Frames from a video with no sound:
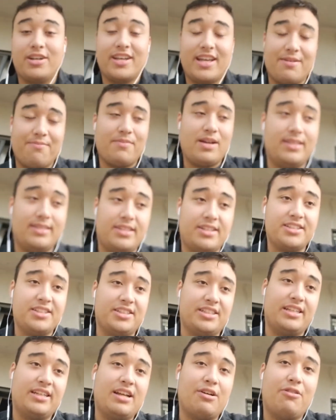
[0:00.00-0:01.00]
get my shit
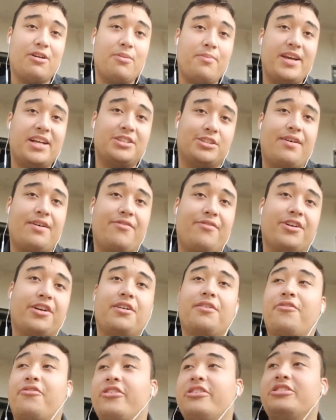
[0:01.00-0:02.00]
done. I want to make sure I have a
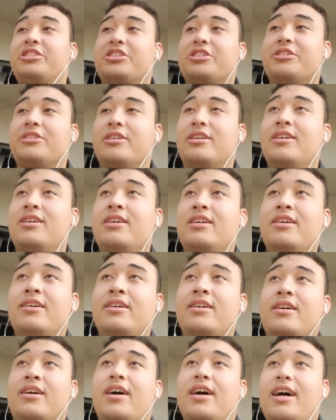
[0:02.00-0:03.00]
good future.
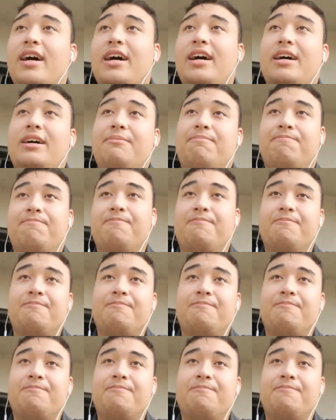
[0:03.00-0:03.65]
Um,